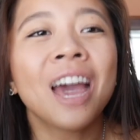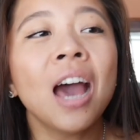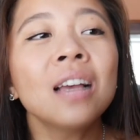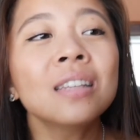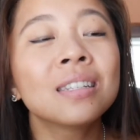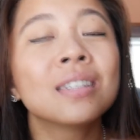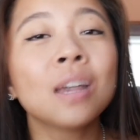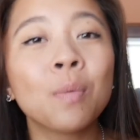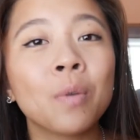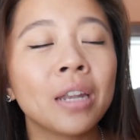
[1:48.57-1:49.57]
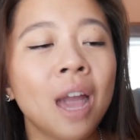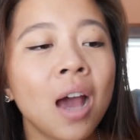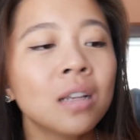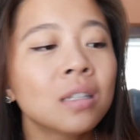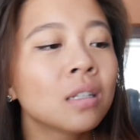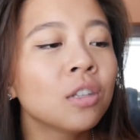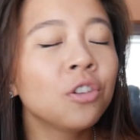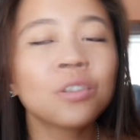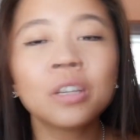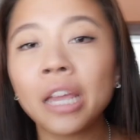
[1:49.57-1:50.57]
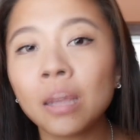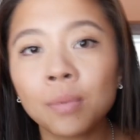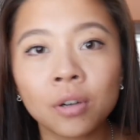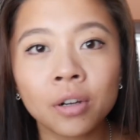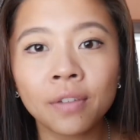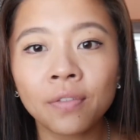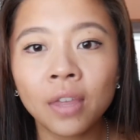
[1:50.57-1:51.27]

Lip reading: Ask someone, ask your neighbor if